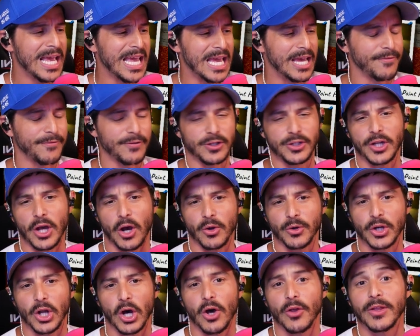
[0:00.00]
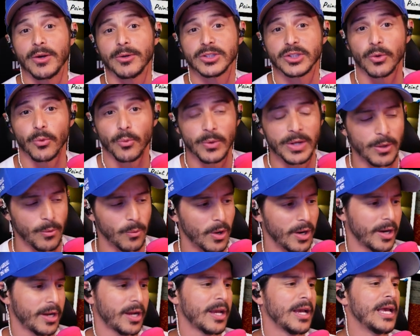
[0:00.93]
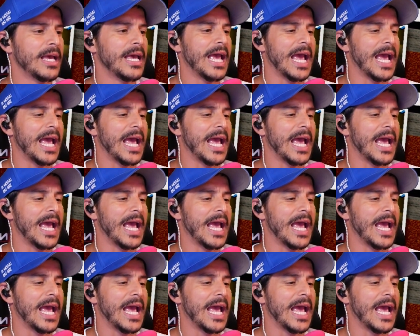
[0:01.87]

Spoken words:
If you don't know, there was a rework,